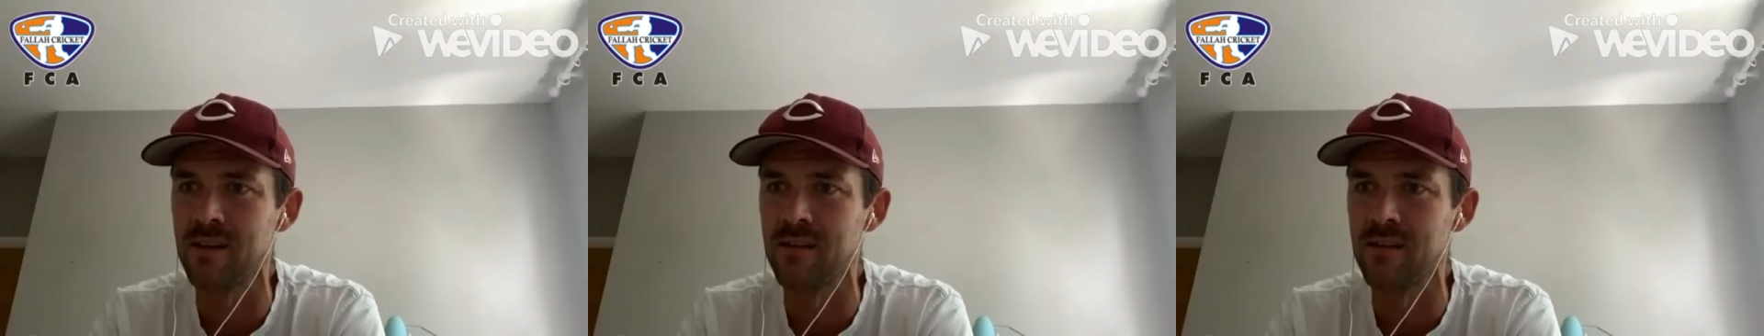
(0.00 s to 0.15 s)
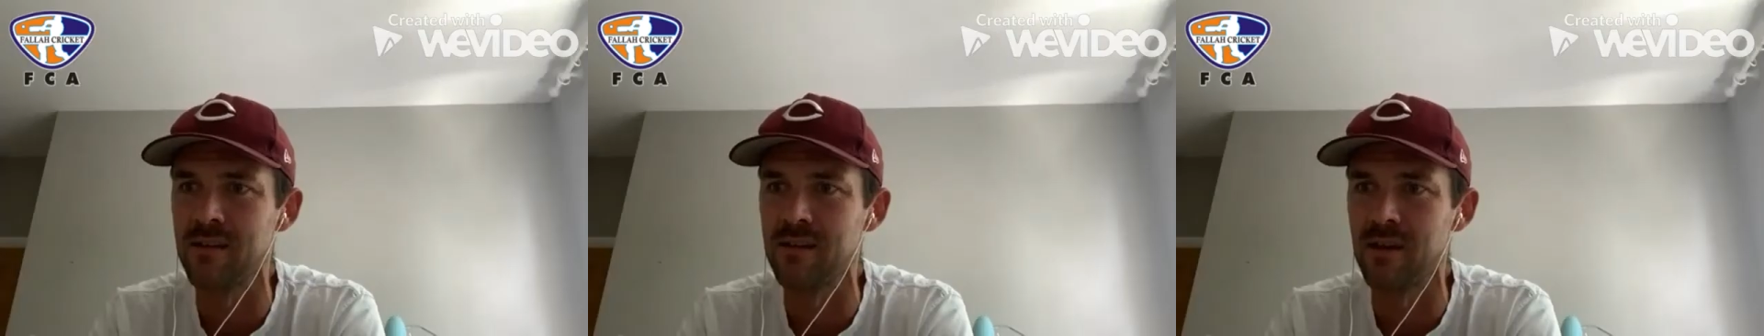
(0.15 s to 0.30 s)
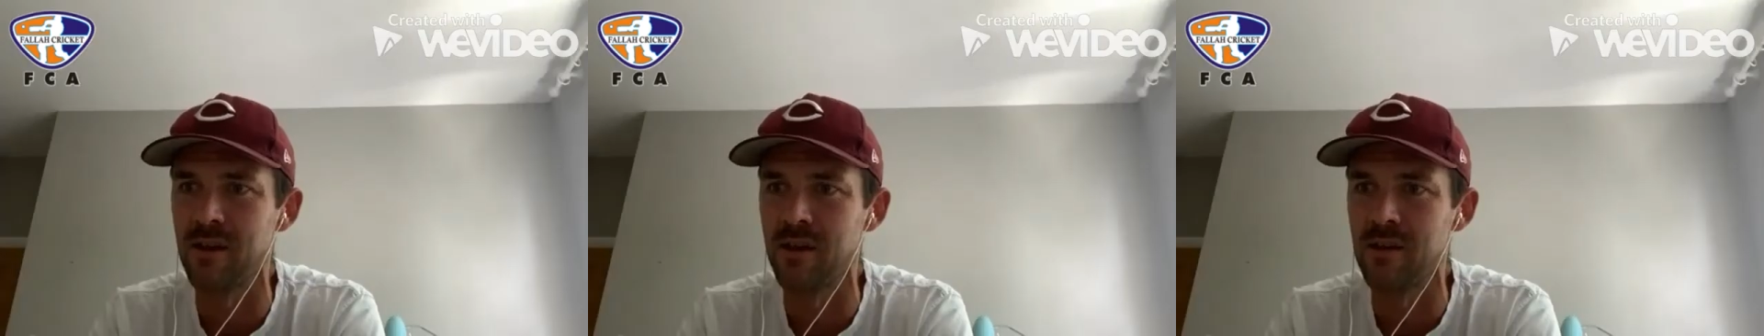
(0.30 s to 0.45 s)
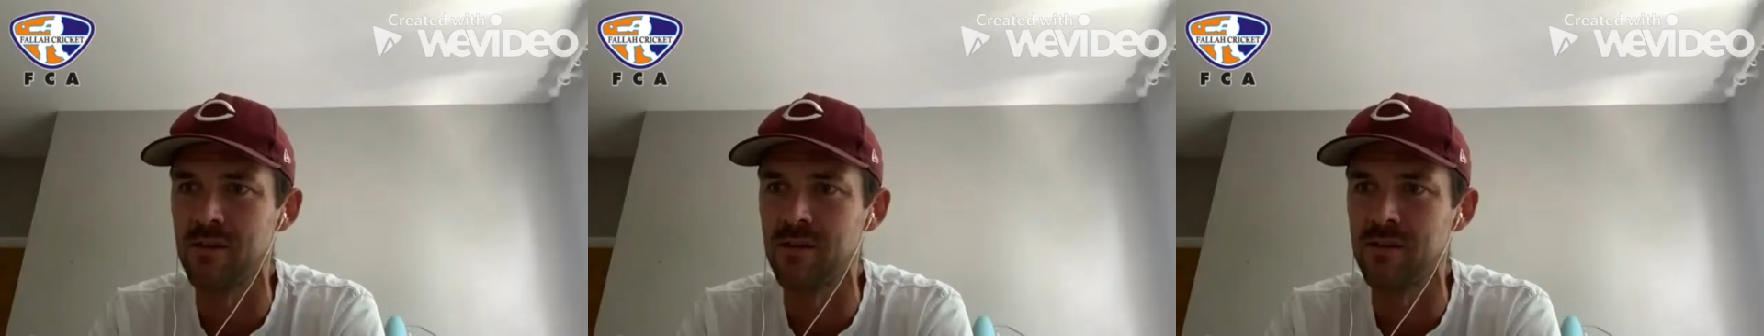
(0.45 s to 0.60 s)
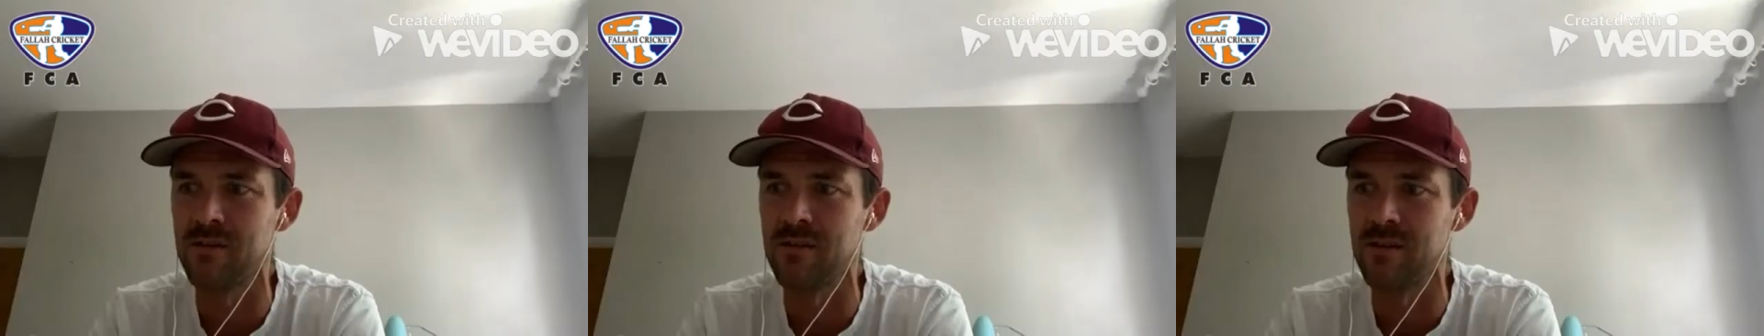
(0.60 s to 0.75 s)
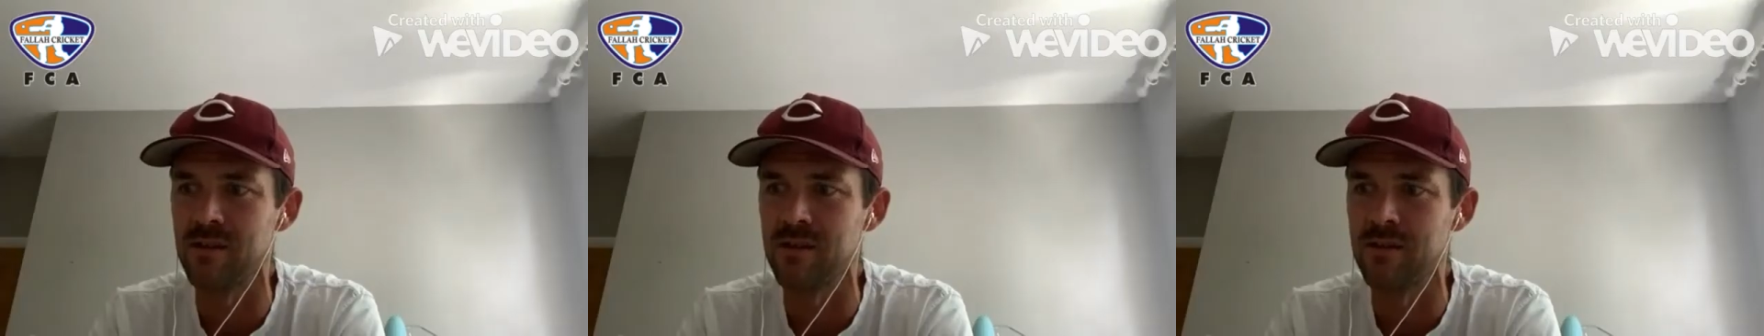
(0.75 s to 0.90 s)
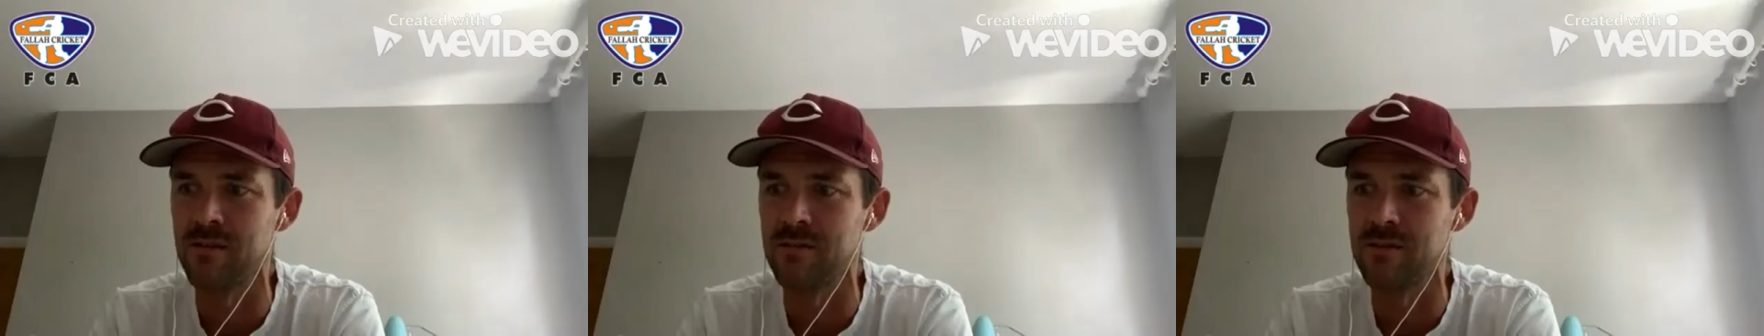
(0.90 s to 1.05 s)
you know,
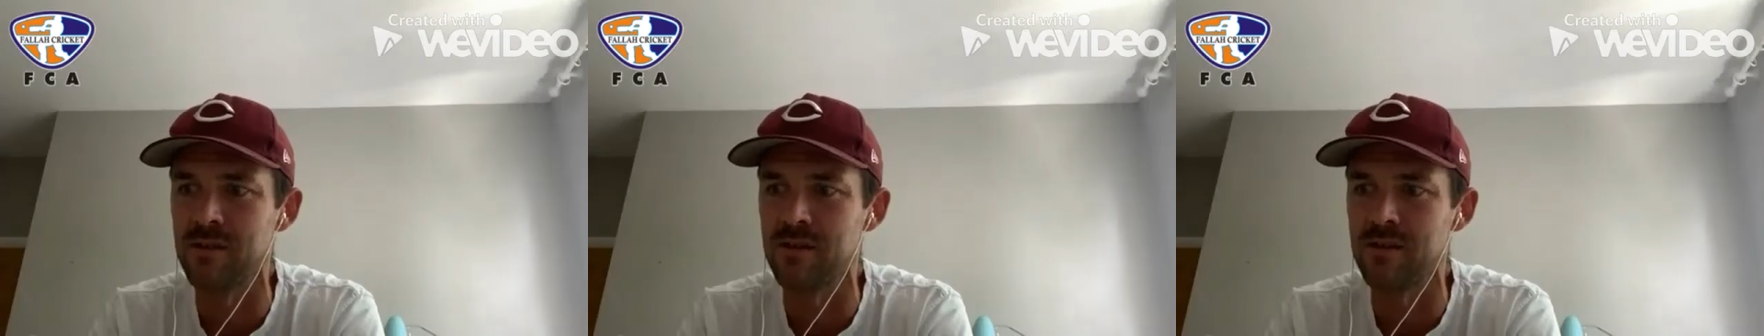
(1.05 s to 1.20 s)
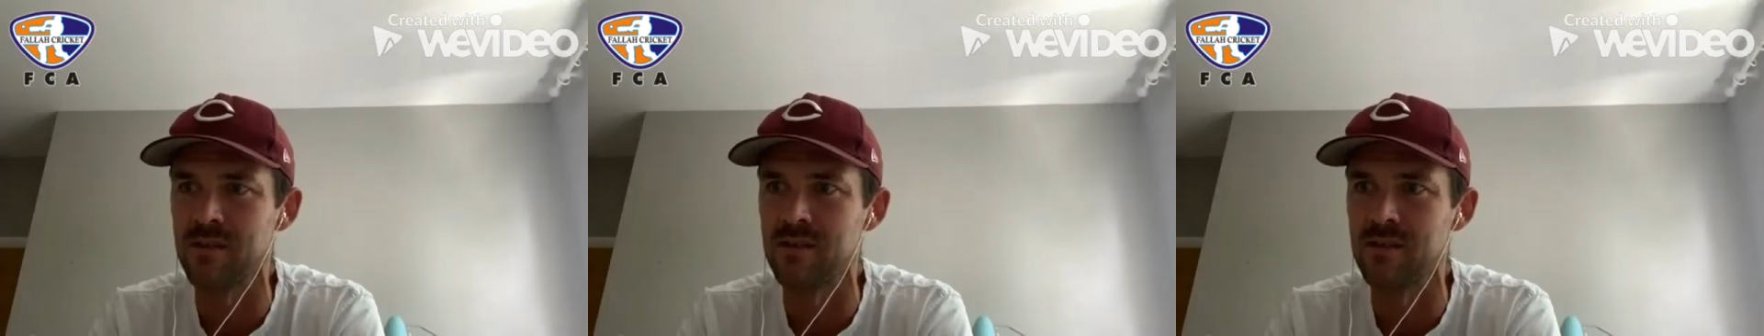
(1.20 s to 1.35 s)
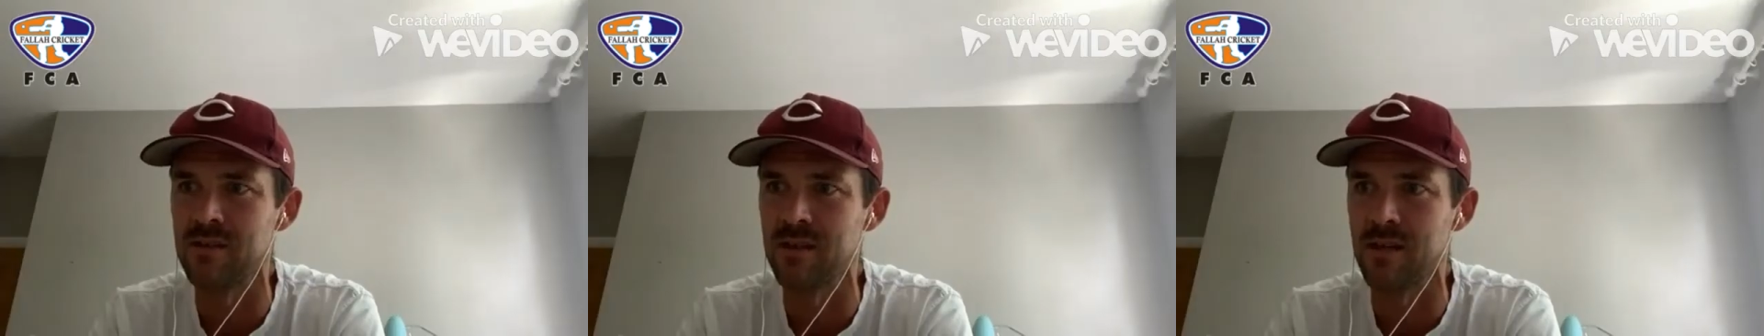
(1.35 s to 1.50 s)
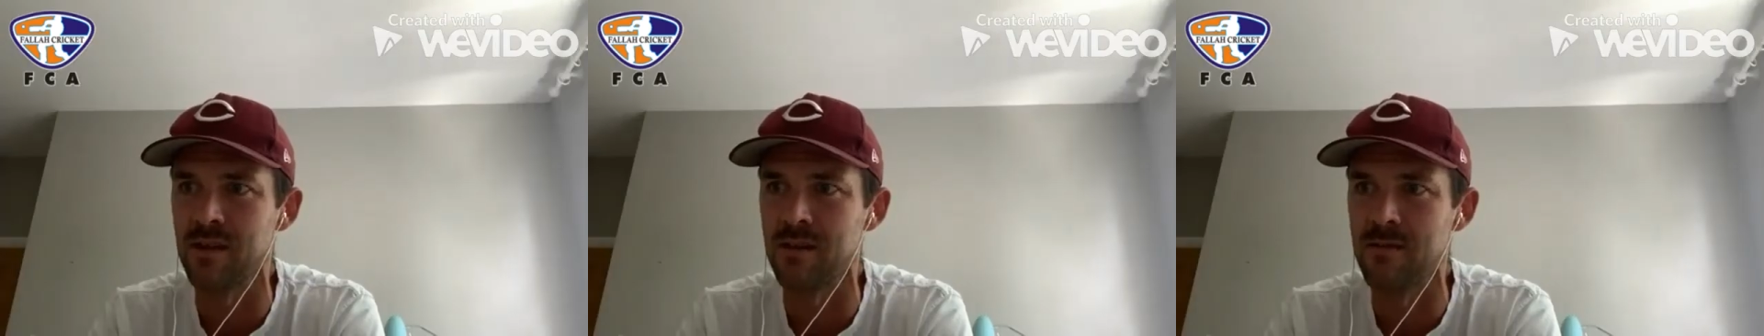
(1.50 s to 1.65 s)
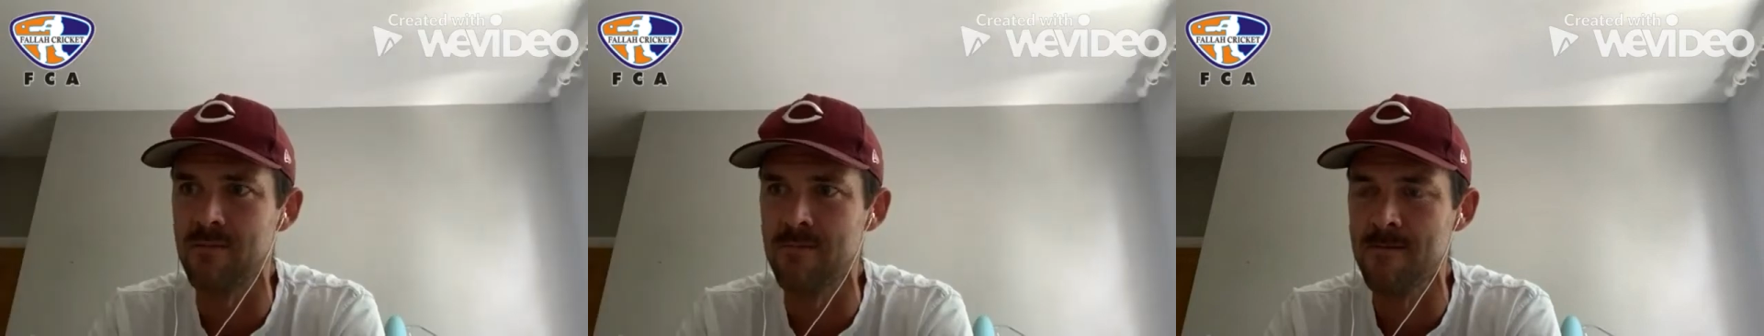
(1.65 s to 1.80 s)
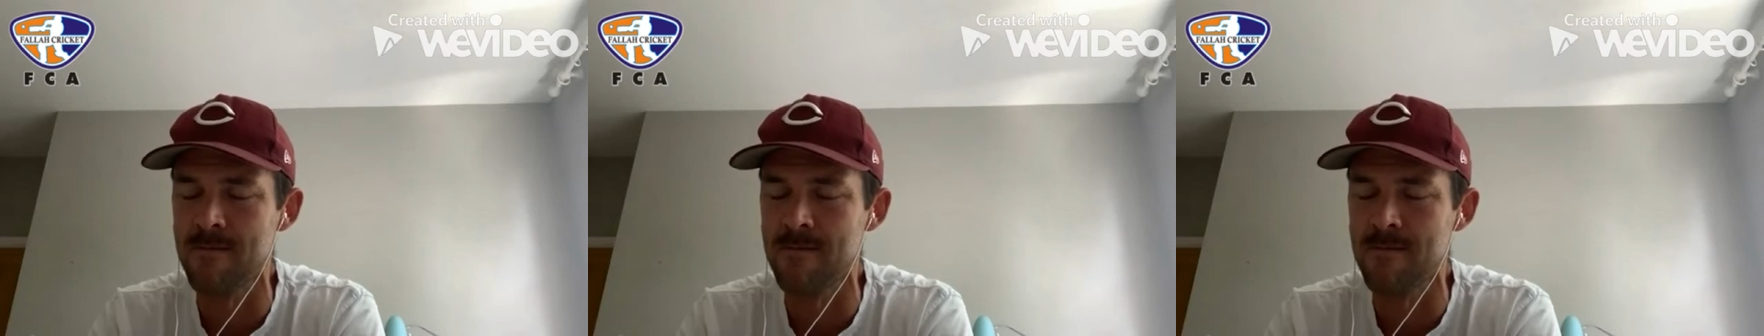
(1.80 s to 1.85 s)
to sit